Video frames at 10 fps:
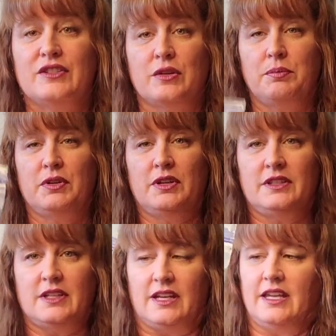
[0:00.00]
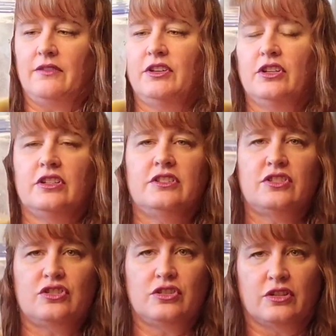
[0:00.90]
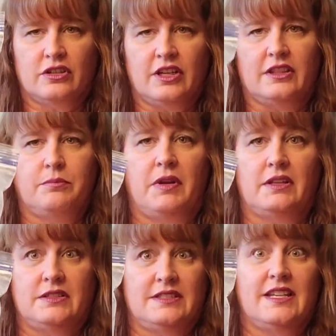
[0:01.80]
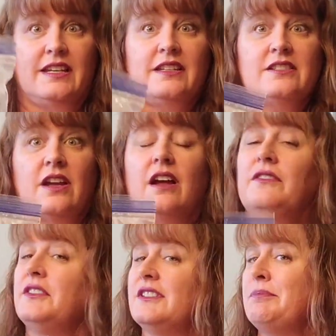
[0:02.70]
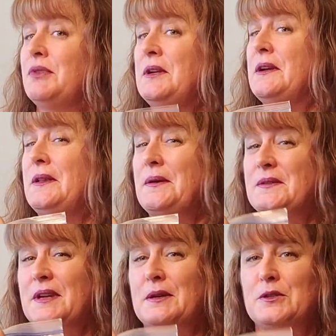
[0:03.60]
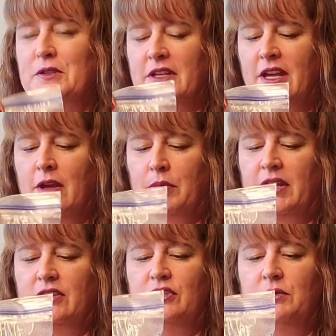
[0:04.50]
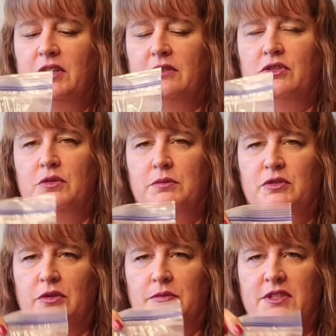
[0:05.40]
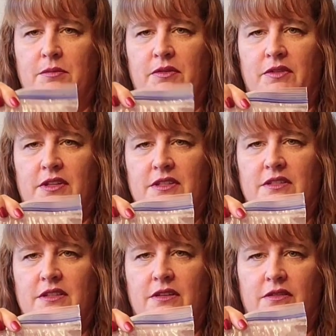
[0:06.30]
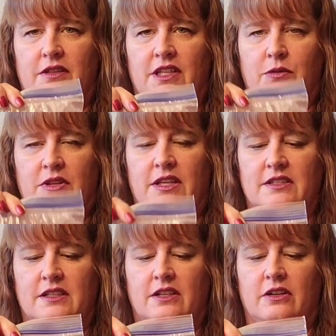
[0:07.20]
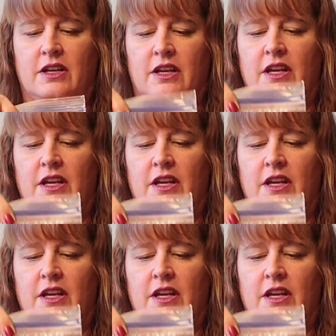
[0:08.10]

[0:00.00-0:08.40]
So I gave it a good stir, and the pasta's getting soft. It's pretty close, actually, but I do want it to absorb some of this liquid that's in here.